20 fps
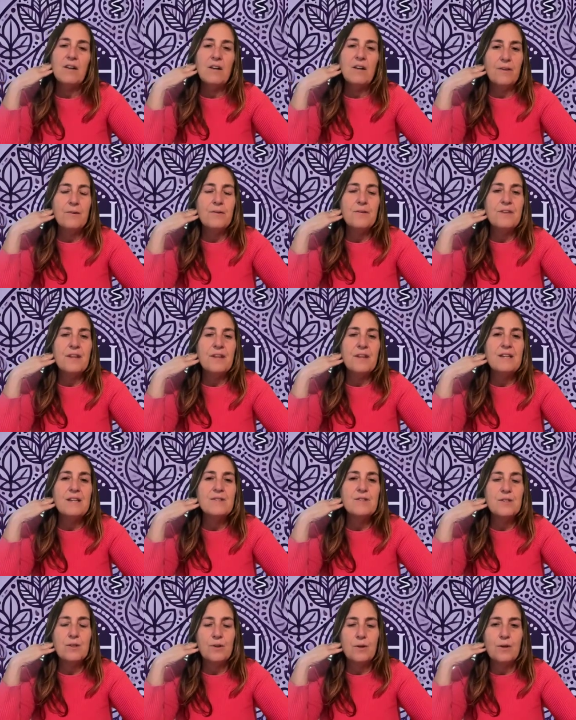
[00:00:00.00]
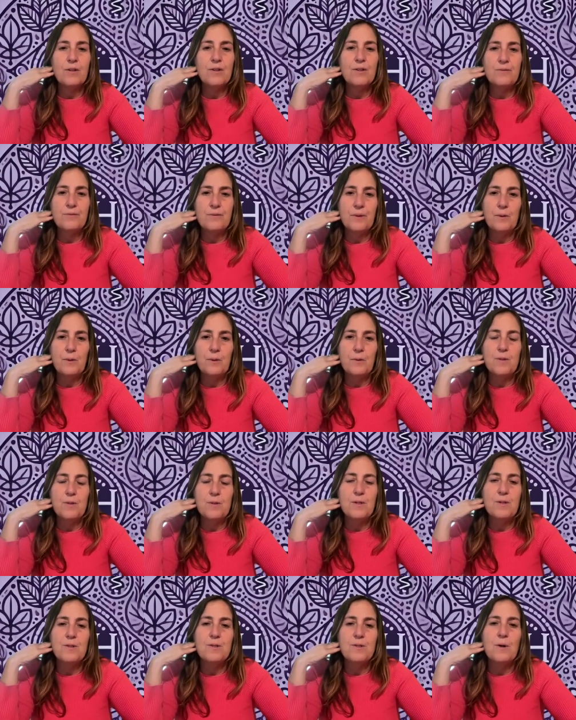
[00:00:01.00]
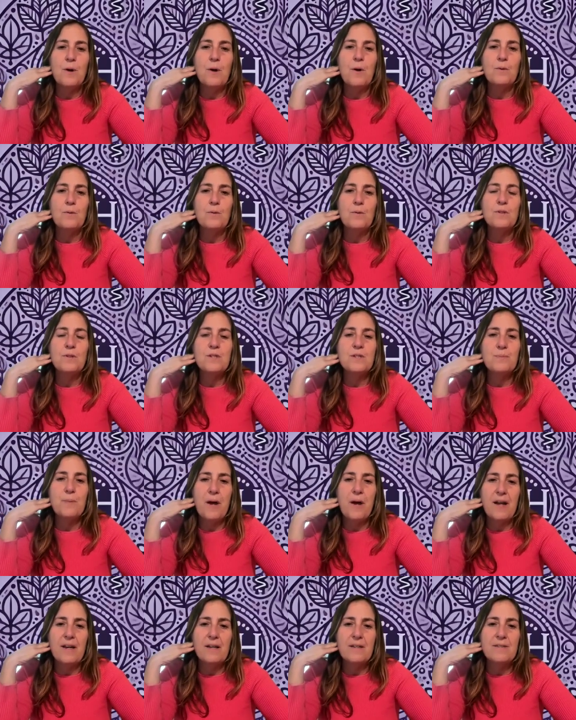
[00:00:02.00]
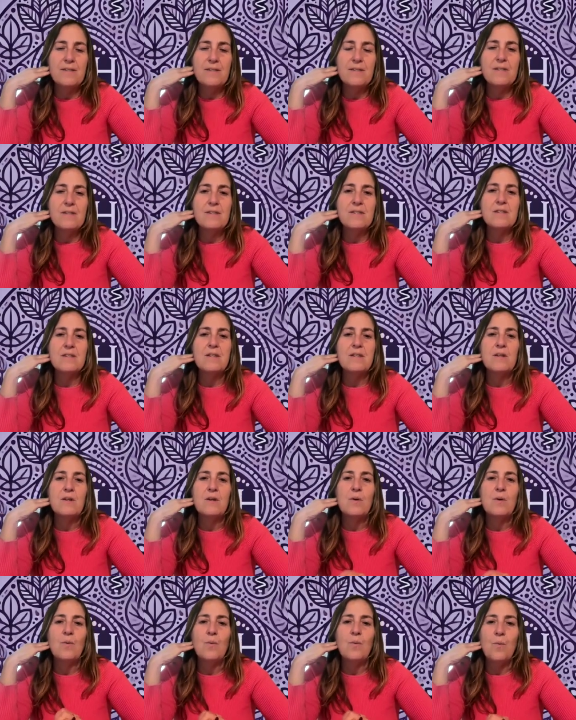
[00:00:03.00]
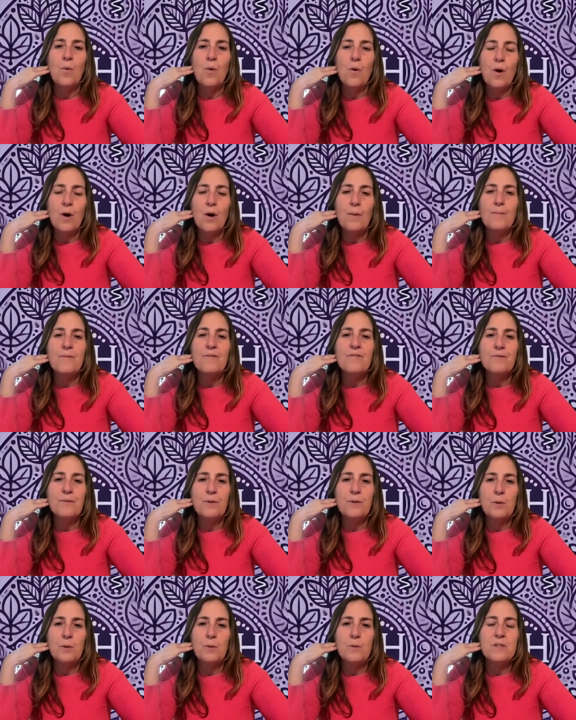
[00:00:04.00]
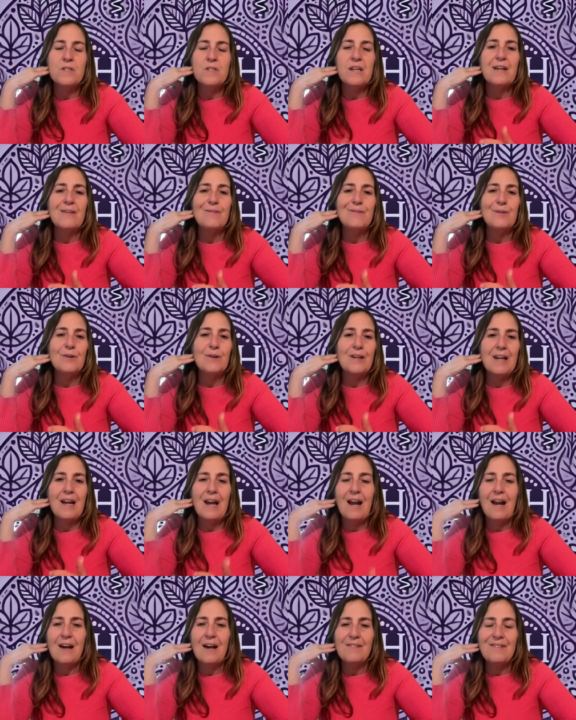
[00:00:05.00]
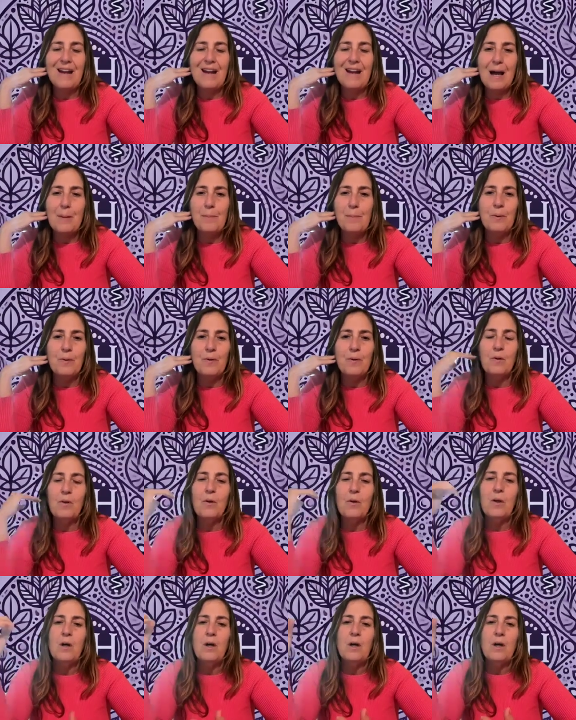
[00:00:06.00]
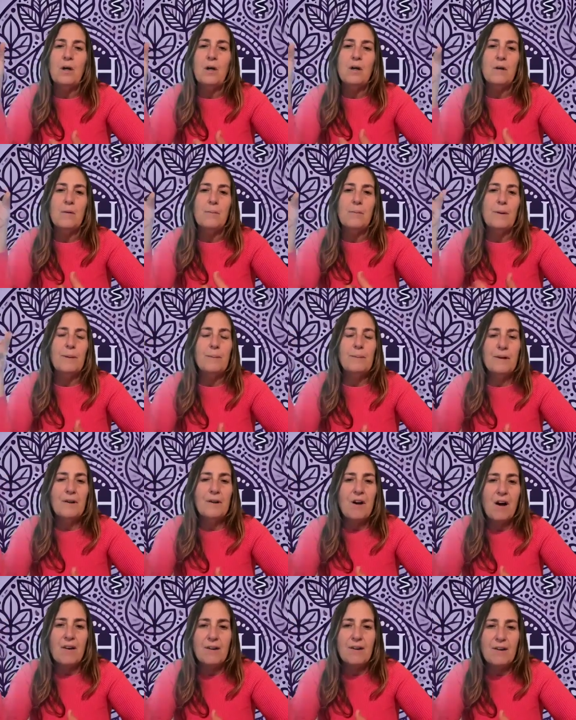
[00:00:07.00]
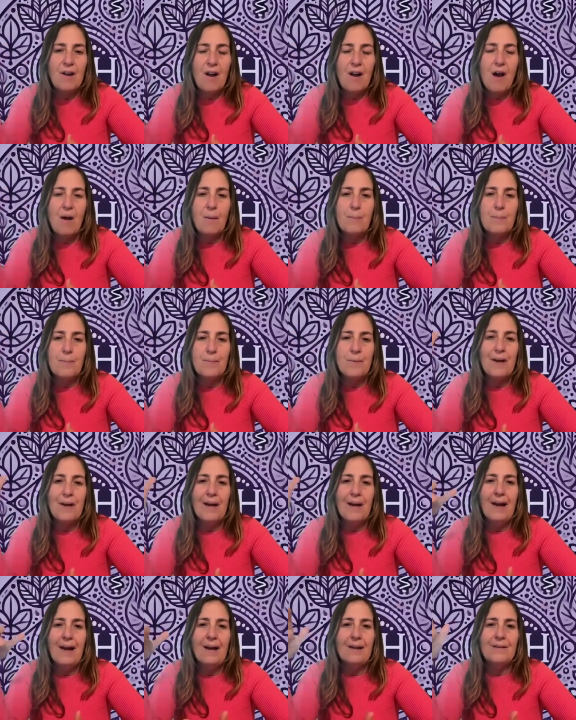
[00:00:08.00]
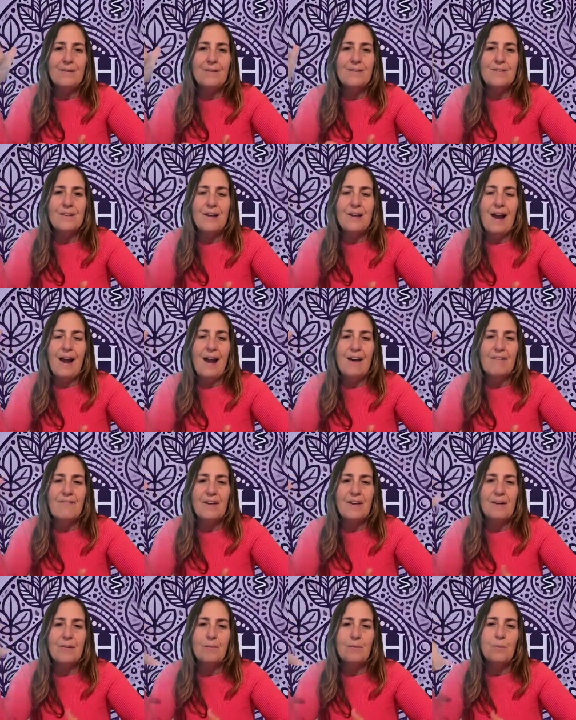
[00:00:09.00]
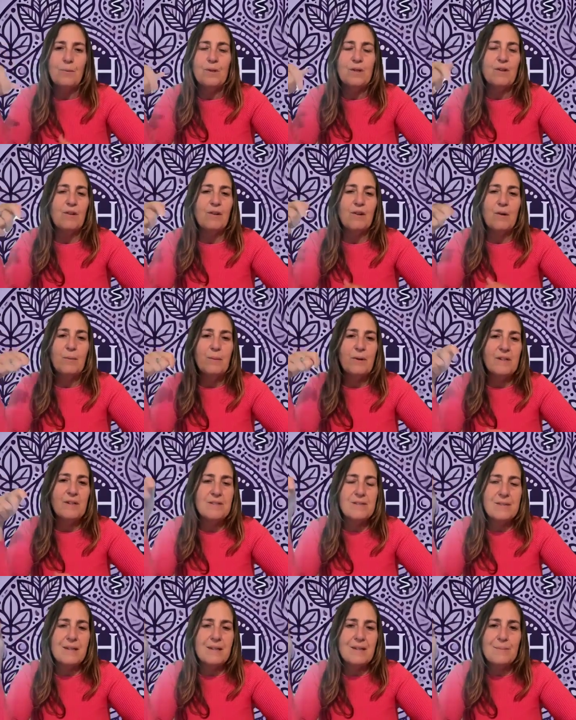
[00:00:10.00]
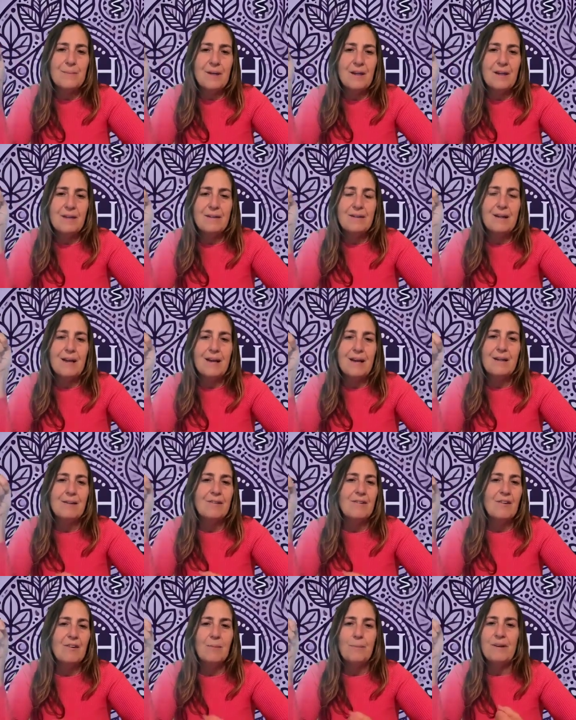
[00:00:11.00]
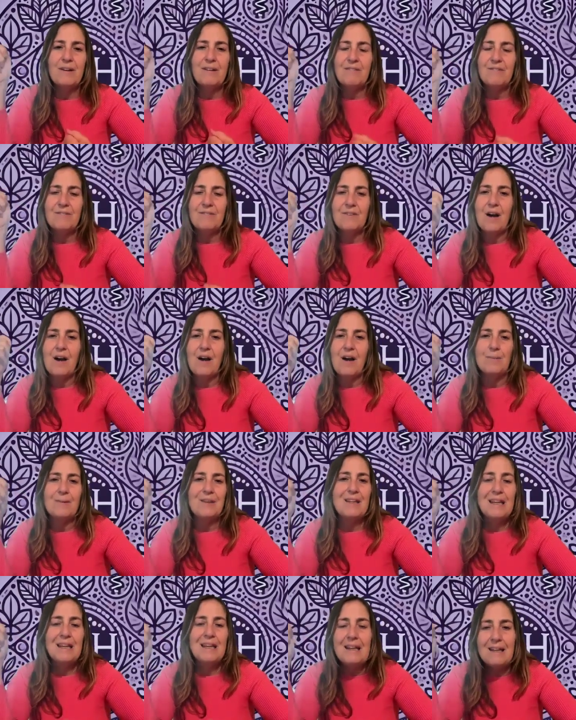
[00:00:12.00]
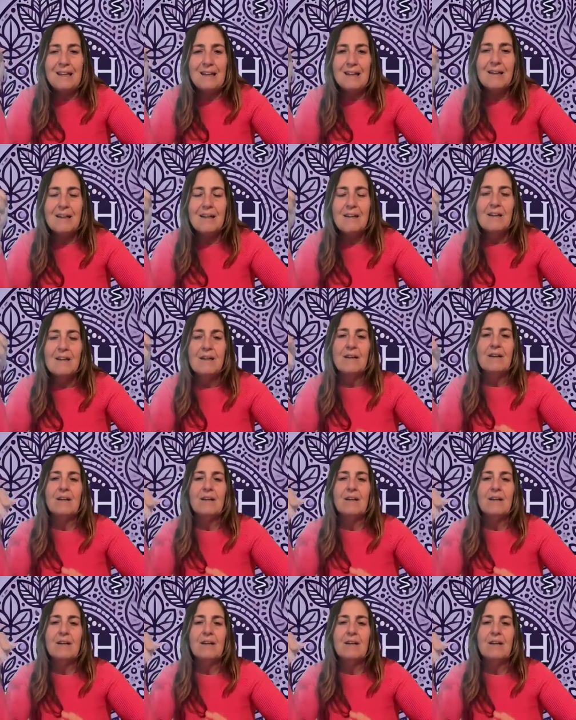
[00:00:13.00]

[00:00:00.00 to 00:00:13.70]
Another thing is to cook the foods. So spiced, warm foods, like if you're going to have apple, maybe cut it up and have it with a little bit of cinnamon and a little bit of ghee,